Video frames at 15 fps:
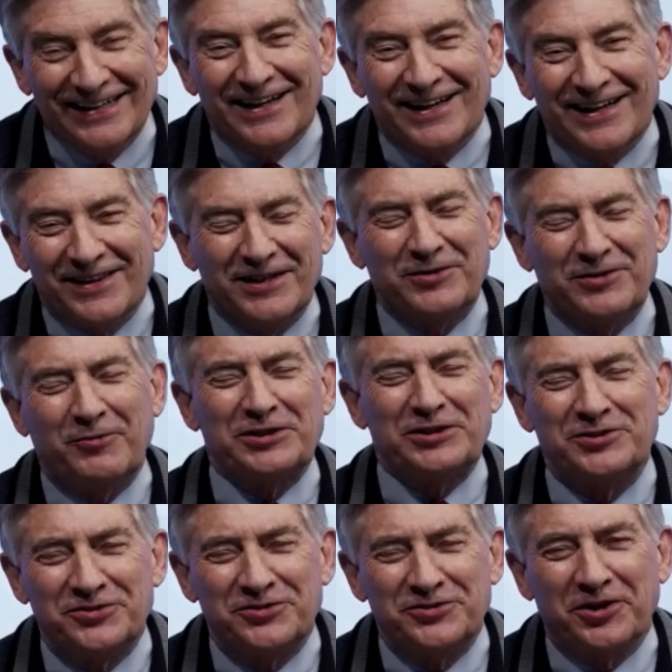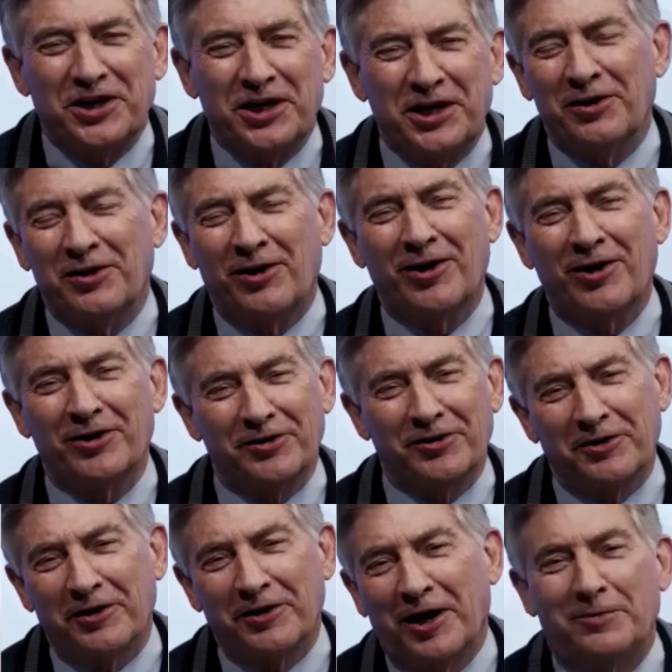the questions are getting
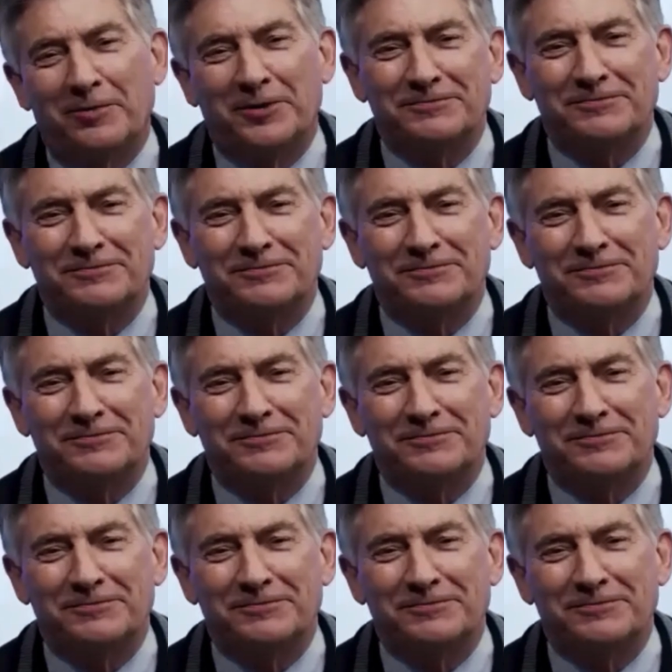harder, Albert.